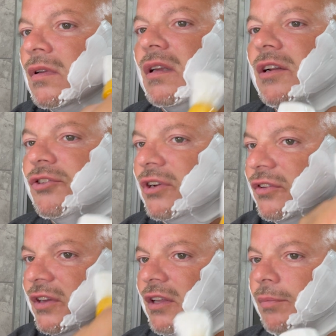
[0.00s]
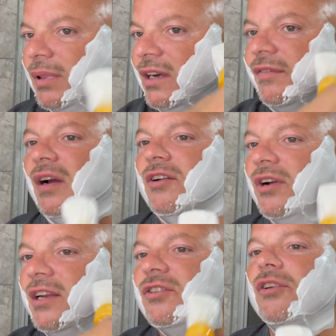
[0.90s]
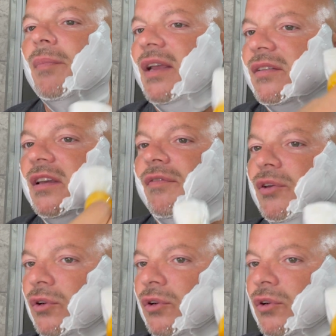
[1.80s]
And as you can see, there are plenty of hydration. You might see a few